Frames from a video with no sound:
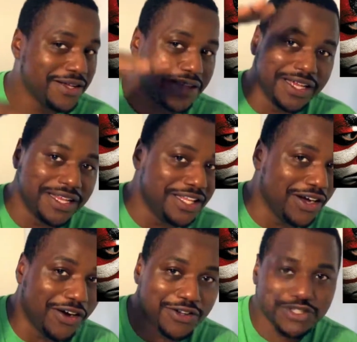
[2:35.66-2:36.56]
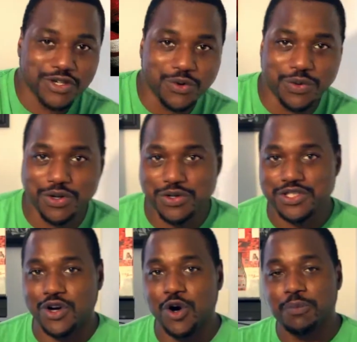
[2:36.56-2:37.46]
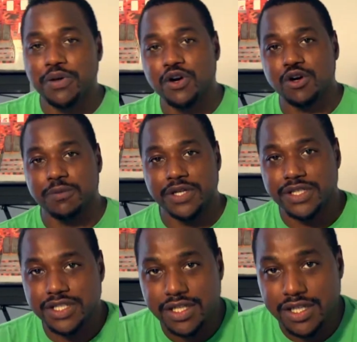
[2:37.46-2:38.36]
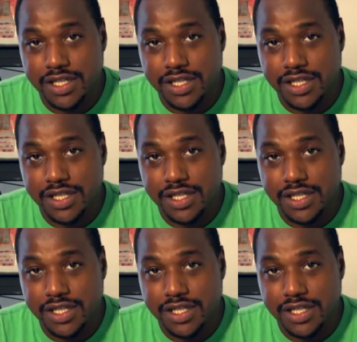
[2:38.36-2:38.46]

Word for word: And he also went on his own pilgrimage.